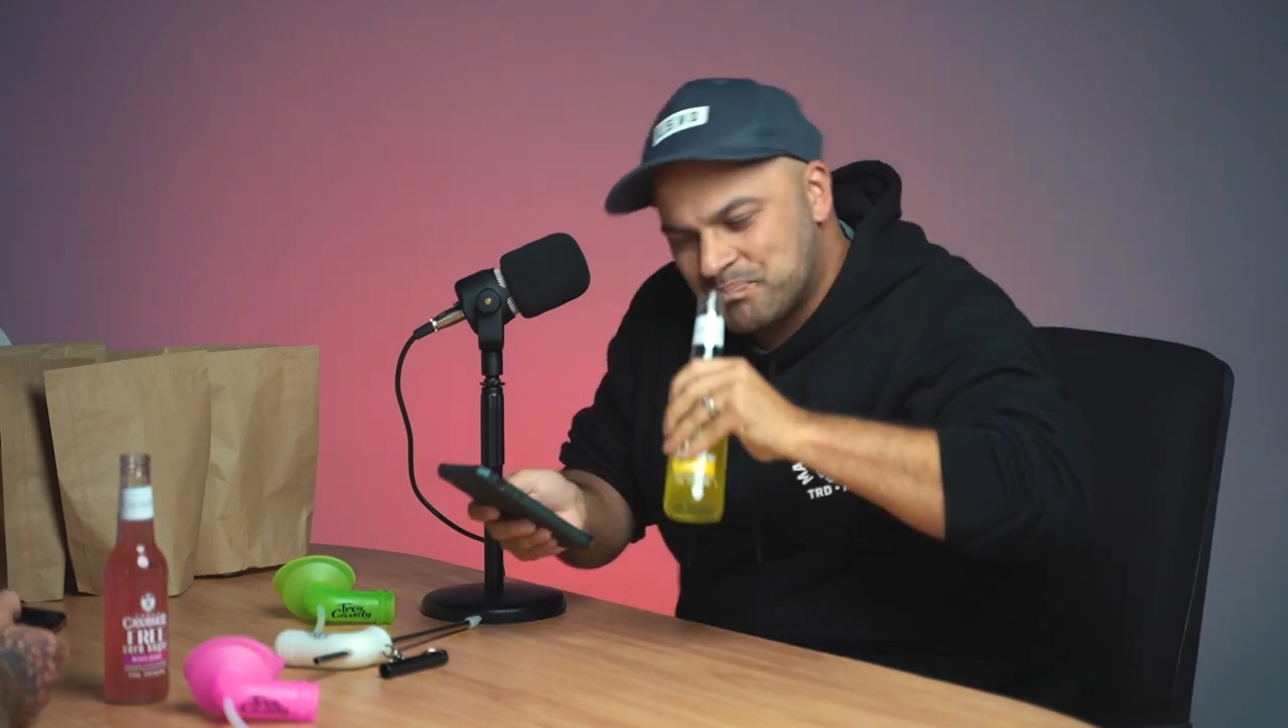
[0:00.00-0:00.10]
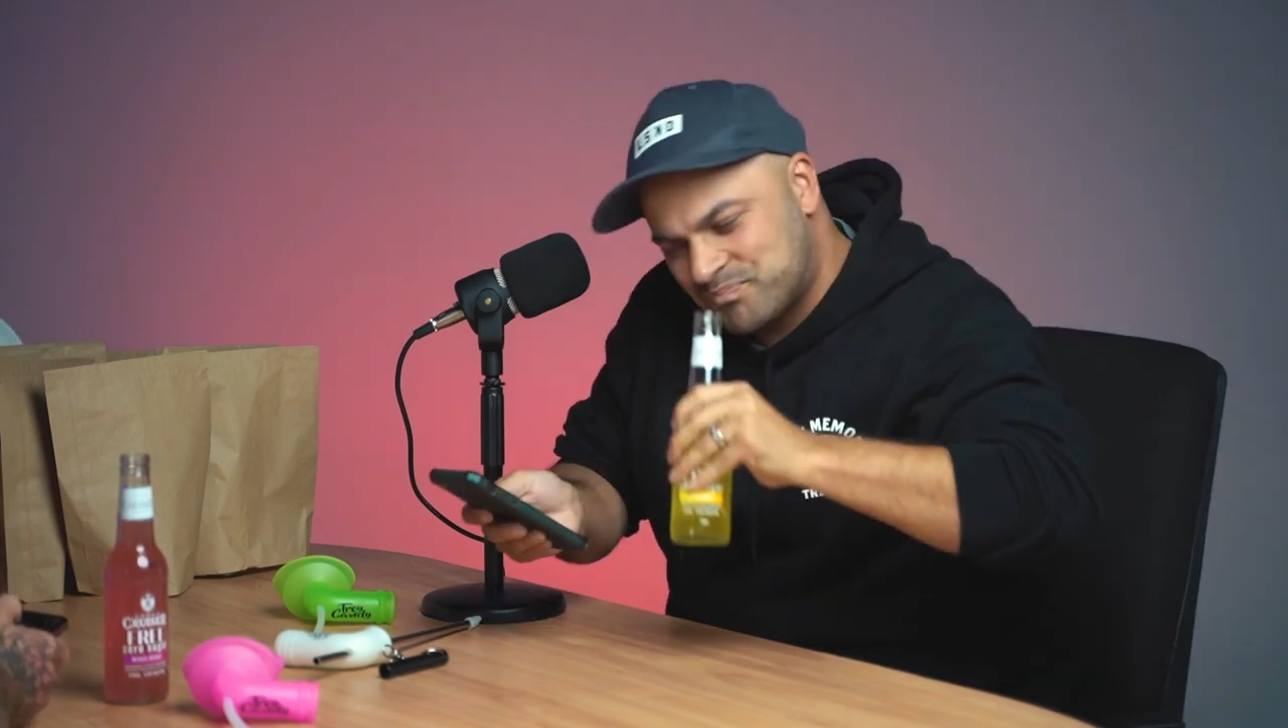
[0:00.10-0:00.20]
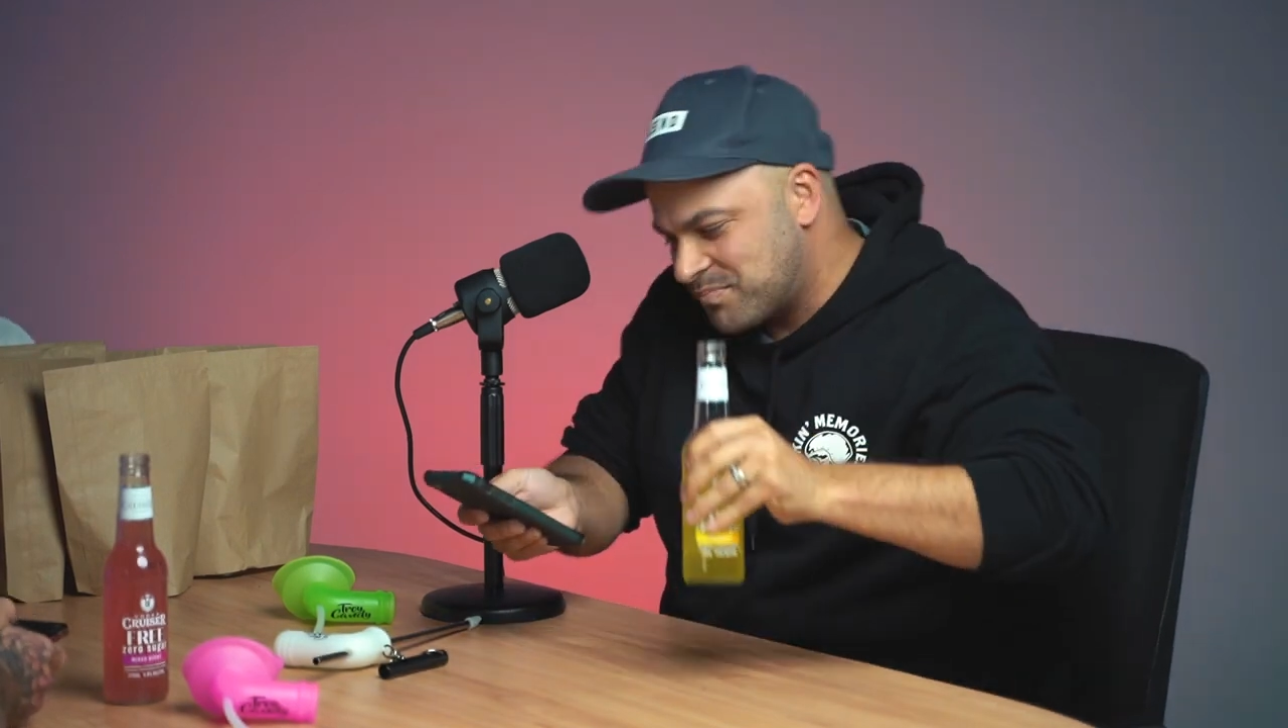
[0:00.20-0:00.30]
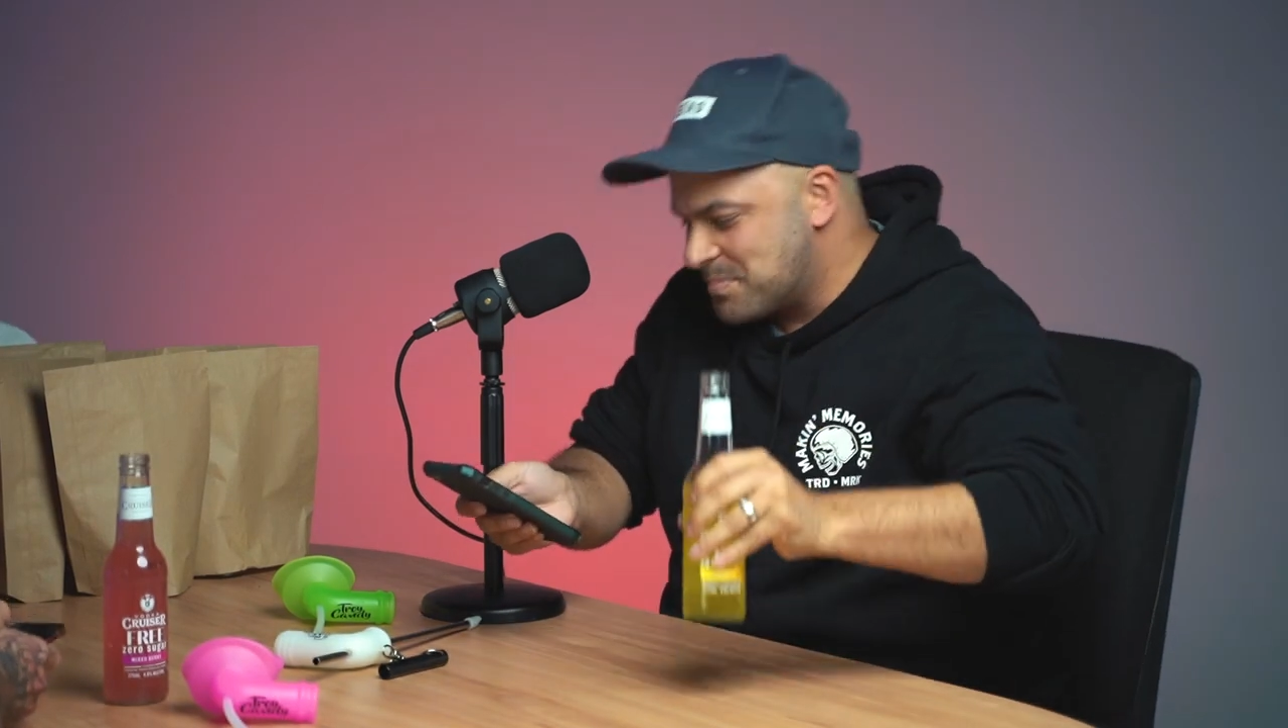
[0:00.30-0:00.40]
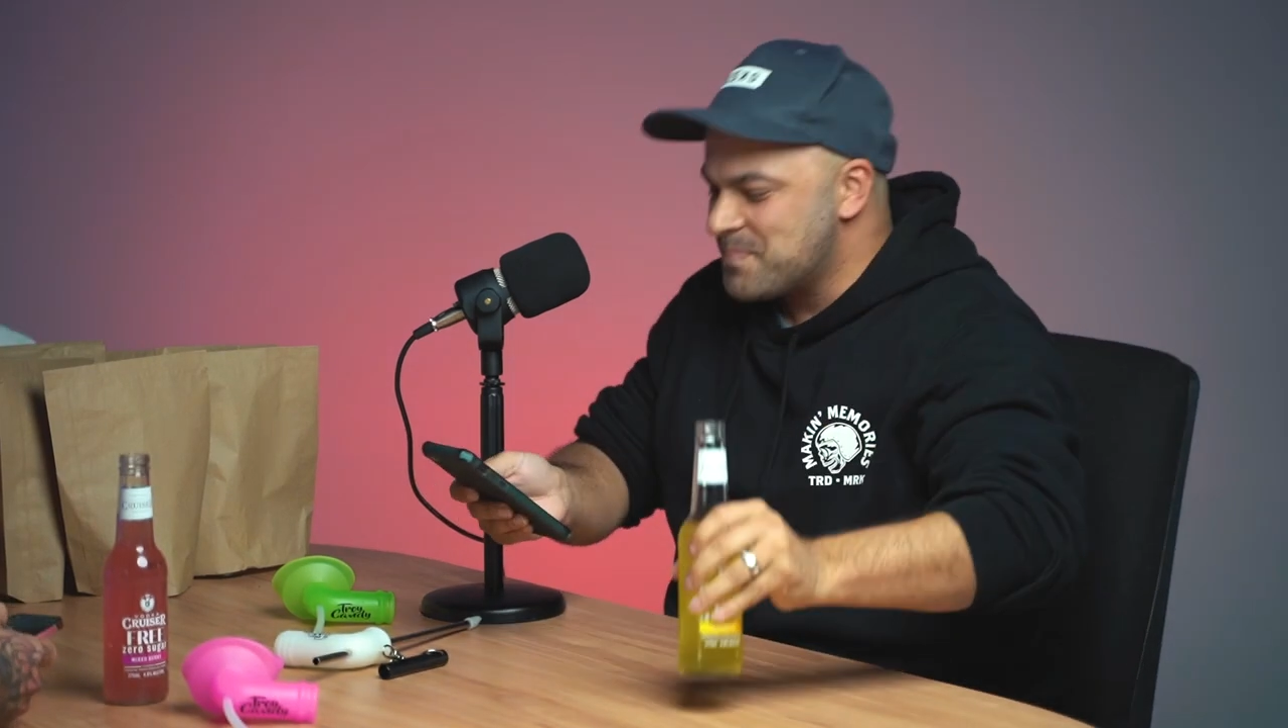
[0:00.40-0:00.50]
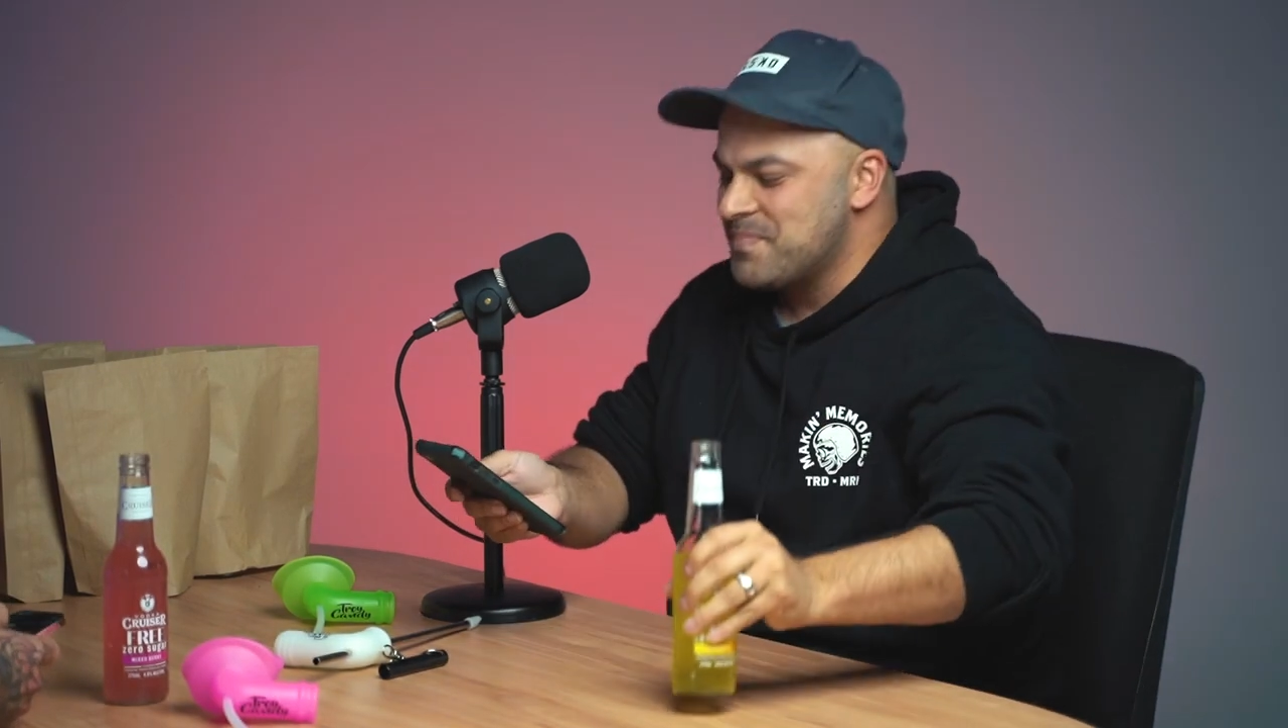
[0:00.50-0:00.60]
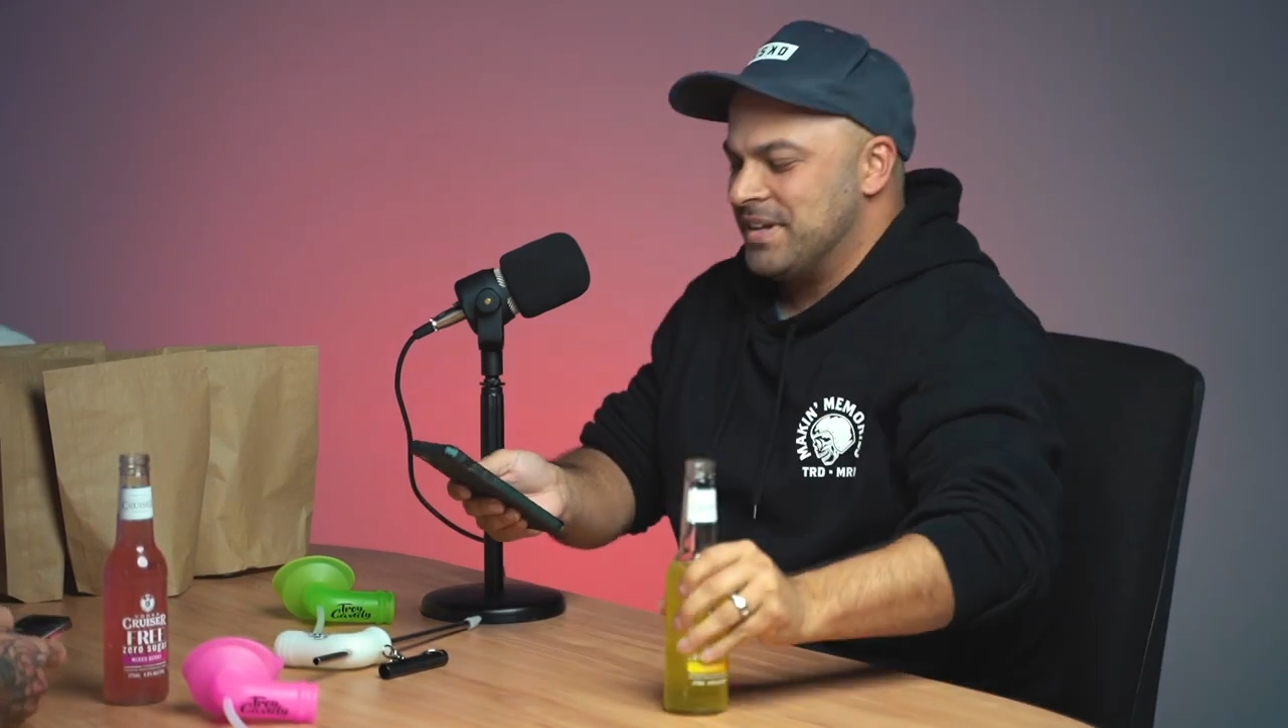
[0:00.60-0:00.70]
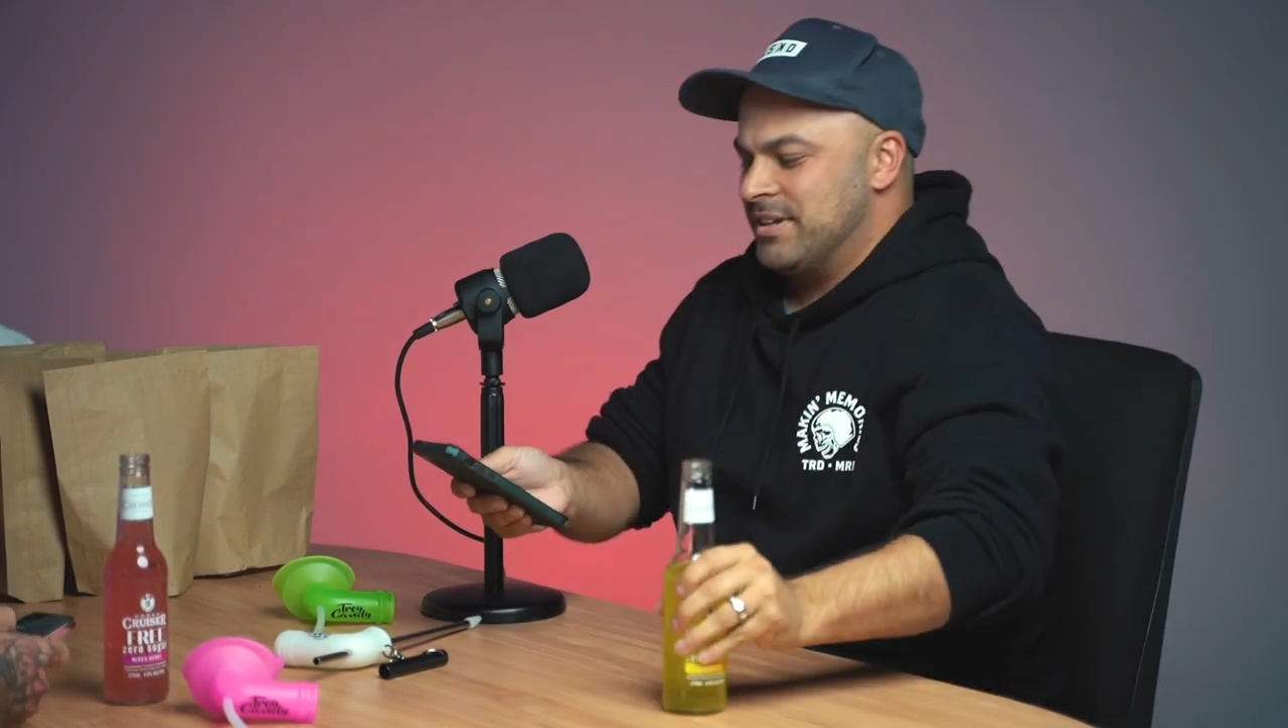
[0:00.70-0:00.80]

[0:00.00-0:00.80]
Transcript: he's having a sweat.